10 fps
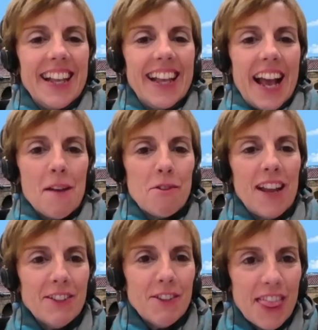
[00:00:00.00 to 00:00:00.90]
I would
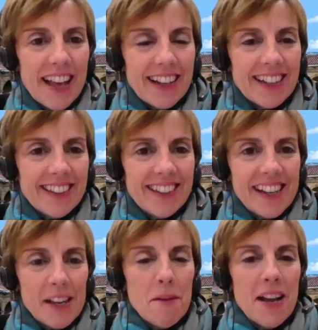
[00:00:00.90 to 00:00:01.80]
like to thank
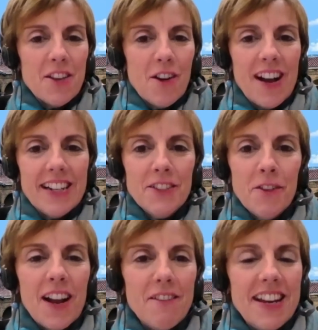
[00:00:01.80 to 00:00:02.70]
Gemma and Johannes for
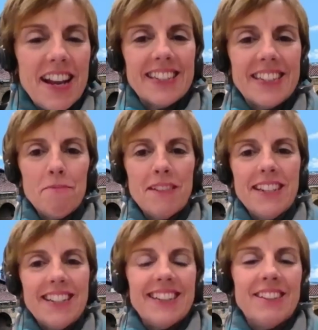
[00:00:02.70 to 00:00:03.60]
having
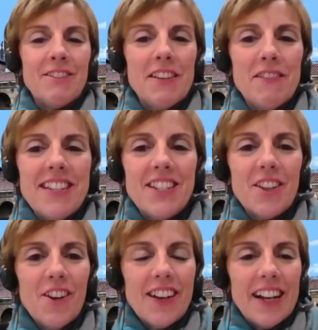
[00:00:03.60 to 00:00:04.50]
accepted to give this
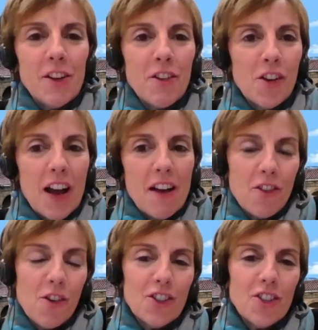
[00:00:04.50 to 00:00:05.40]
talk, and of
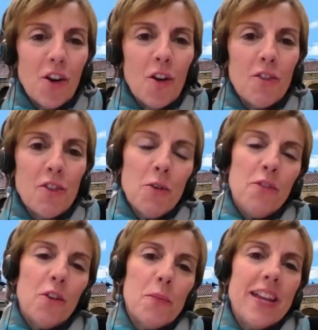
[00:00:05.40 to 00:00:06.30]
course, all of you
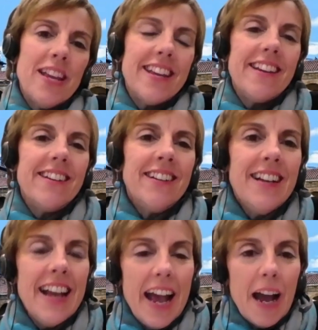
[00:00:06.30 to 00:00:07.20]
for being here
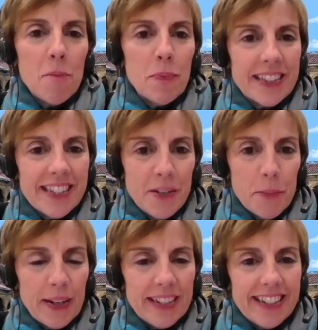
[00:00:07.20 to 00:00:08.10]
and
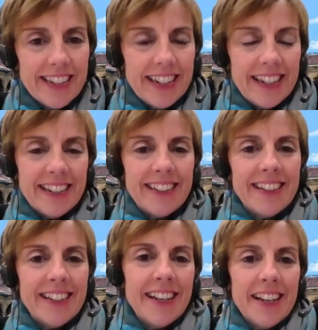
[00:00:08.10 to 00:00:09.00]
participating
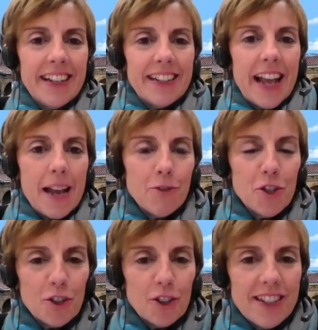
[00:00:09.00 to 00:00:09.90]
in, I am
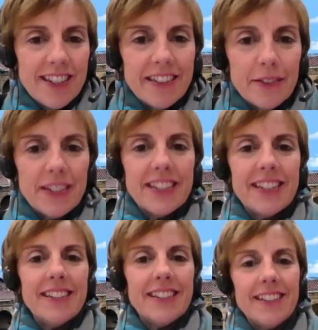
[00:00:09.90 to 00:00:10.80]
sure, this
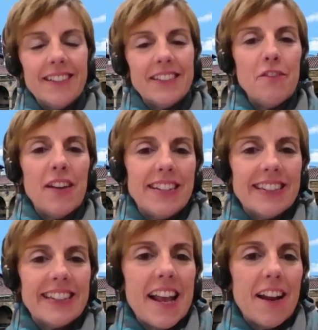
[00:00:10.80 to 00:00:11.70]
interesting debate
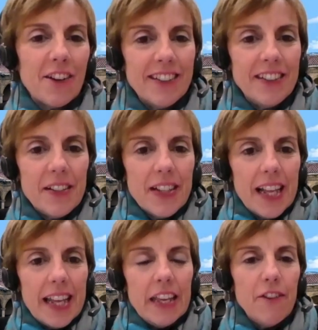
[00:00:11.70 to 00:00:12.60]
and dialogue.
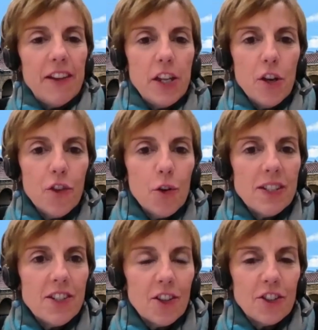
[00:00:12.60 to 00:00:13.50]
If any of you
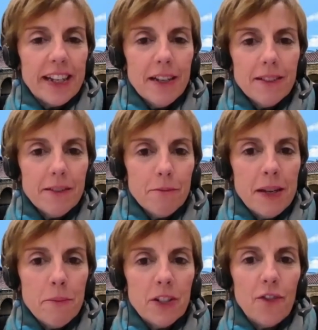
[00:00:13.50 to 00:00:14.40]
is not yet a
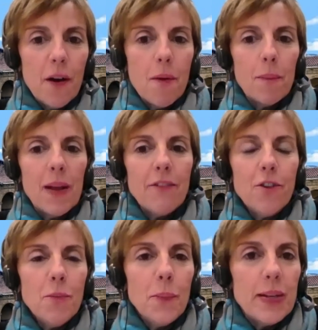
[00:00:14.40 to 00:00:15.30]
member of our
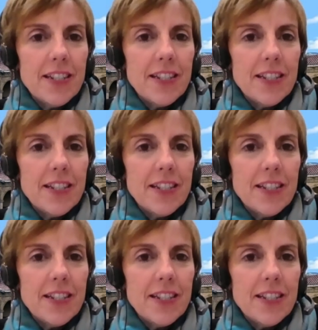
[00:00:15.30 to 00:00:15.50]
platform, please